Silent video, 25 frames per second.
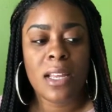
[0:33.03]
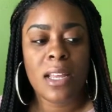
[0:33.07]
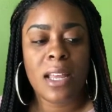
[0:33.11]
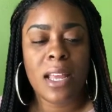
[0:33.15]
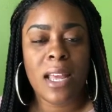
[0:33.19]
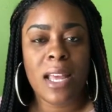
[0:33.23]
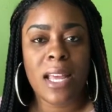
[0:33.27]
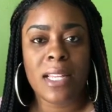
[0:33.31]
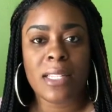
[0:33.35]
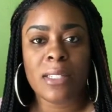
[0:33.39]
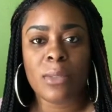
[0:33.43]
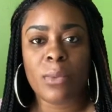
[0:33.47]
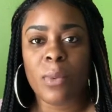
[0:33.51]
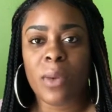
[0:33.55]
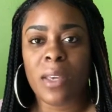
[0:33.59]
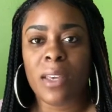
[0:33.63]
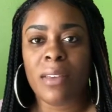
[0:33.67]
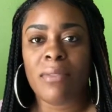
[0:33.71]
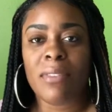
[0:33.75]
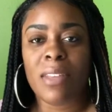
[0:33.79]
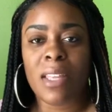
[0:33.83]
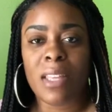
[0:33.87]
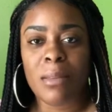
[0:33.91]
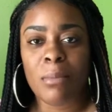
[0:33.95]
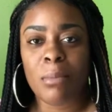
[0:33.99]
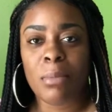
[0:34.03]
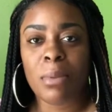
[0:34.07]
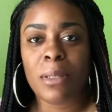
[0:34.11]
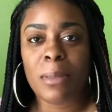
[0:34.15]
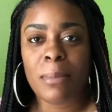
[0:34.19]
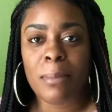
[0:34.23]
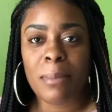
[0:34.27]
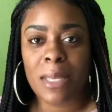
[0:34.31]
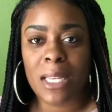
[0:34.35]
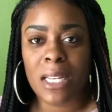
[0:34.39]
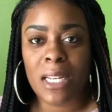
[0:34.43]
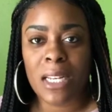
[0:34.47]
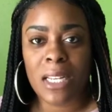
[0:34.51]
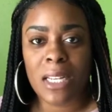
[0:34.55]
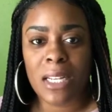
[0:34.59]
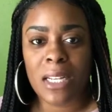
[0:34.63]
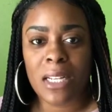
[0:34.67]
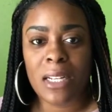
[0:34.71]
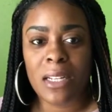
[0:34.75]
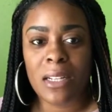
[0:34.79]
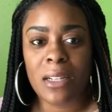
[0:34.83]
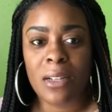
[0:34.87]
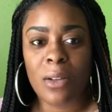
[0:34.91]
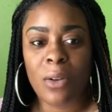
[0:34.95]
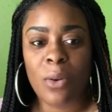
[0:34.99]
as a way of
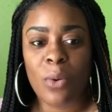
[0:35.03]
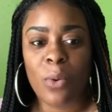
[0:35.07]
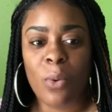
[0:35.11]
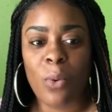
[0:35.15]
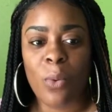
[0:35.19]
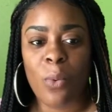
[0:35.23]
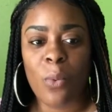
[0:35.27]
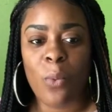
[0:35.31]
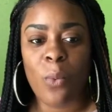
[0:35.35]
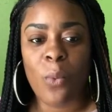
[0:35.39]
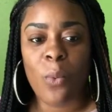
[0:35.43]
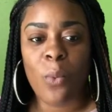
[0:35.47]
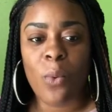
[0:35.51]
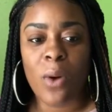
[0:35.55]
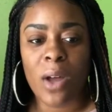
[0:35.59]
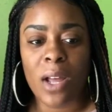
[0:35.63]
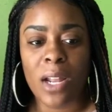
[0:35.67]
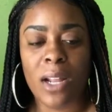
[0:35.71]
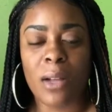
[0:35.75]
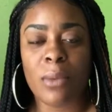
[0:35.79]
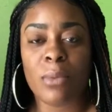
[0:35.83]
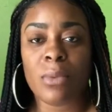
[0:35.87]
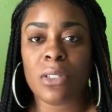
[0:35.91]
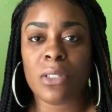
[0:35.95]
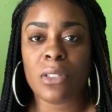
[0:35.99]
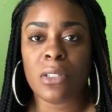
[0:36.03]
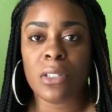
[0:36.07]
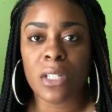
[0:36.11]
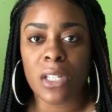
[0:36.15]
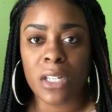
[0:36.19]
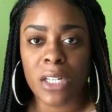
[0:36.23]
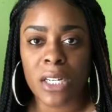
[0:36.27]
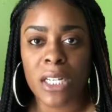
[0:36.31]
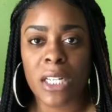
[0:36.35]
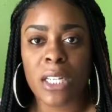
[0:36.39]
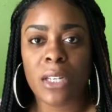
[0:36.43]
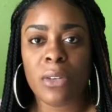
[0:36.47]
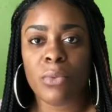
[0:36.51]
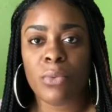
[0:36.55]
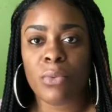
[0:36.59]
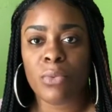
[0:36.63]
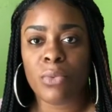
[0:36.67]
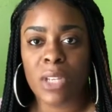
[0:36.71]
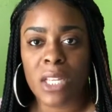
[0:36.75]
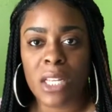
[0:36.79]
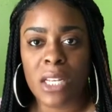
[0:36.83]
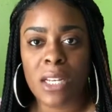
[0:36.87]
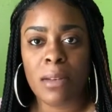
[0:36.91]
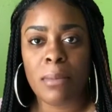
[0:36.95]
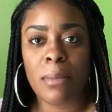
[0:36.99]
implementing what I was learning and
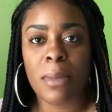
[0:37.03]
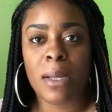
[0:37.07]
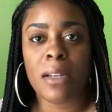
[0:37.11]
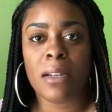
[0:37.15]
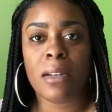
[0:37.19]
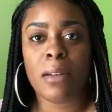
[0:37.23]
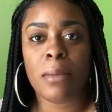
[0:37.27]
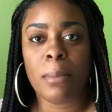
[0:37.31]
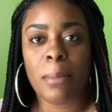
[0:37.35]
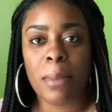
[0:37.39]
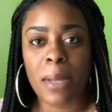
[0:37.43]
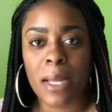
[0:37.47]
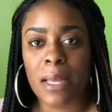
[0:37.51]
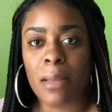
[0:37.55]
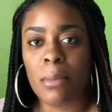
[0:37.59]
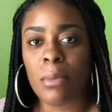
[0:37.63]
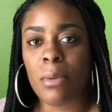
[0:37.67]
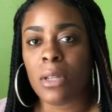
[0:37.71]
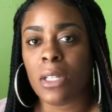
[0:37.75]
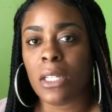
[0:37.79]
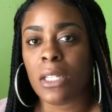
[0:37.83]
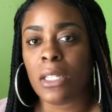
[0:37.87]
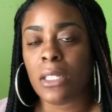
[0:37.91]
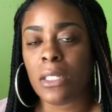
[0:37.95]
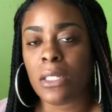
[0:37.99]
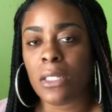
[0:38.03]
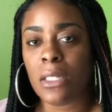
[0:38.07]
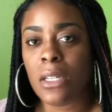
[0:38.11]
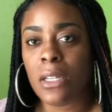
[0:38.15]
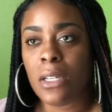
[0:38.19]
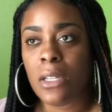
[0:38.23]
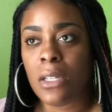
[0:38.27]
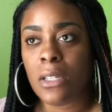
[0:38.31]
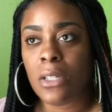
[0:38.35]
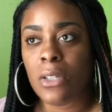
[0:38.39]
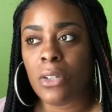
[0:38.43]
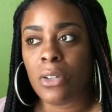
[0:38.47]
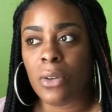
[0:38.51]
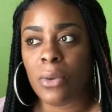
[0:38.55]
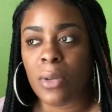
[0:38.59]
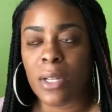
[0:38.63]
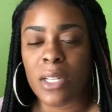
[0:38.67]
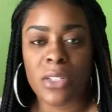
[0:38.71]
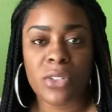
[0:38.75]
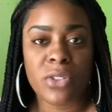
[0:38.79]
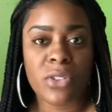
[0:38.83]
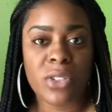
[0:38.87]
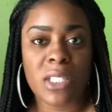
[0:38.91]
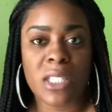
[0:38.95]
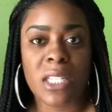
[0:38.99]
reading about in the Bible, and
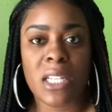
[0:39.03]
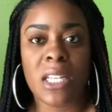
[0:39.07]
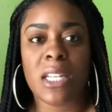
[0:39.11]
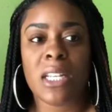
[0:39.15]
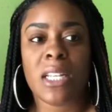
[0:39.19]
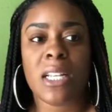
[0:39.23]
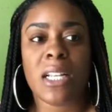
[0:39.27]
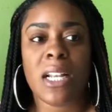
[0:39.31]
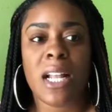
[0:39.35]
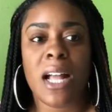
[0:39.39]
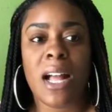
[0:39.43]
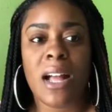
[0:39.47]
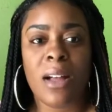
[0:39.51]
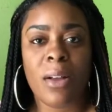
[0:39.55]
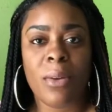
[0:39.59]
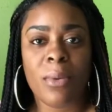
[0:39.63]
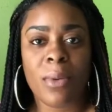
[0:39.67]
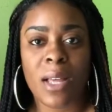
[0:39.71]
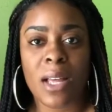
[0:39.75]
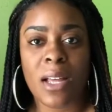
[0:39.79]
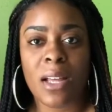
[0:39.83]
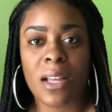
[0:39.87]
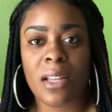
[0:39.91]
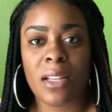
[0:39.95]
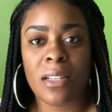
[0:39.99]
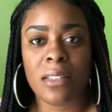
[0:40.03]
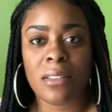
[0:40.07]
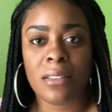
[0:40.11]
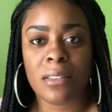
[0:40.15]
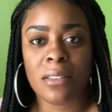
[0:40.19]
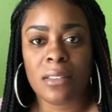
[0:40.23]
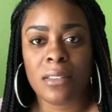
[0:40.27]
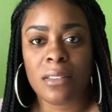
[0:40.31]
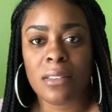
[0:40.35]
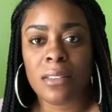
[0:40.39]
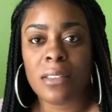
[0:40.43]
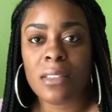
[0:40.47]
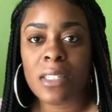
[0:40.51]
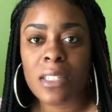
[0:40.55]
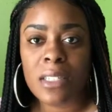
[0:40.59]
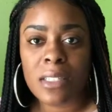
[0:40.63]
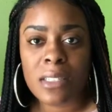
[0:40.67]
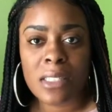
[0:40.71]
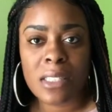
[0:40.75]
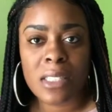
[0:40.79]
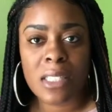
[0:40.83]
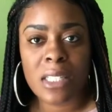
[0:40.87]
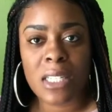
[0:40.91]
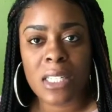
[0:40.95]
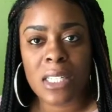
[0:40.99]
understanding how God
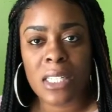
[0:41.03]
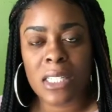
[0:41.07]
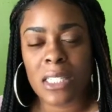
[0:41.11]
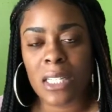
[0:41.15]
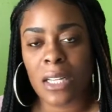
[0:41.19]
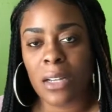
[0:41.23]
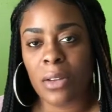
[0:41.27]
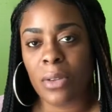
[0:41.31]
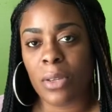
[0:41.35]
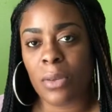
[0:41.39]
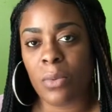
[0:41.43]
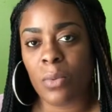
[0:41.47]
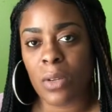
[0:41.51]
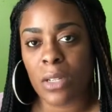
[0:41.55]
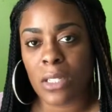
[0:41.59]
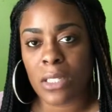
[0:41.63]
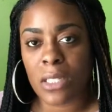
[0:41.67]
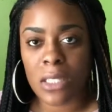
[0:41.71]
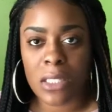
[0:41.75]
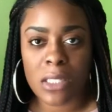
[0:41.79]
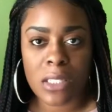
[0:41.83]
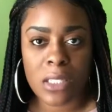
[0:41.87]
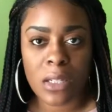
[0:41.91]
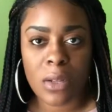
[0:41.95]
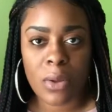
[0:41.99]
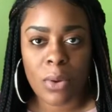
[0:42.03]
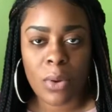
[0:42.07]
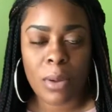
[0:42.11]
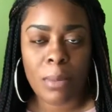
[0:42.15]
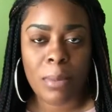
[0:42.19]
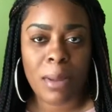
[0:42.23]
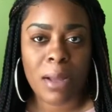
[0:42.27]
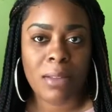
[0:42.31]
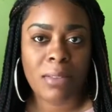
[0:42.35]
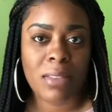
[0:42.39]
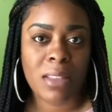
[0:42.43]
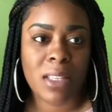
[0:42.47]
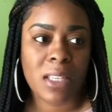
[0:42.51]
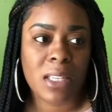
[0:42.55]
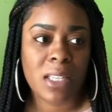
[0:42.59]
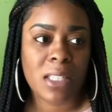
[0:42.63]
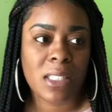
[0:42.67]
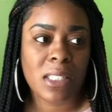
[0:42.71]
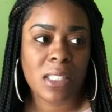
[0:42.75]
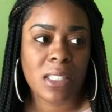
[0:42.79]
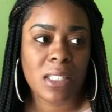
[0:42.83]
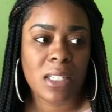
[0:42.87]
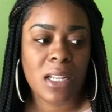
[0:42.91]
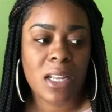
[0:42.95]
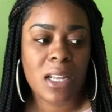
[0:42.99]
does things, how he wants us to go about things,
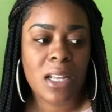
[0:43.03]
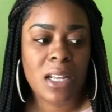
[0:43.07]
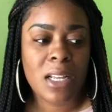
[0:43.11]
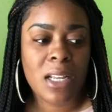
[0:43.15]
and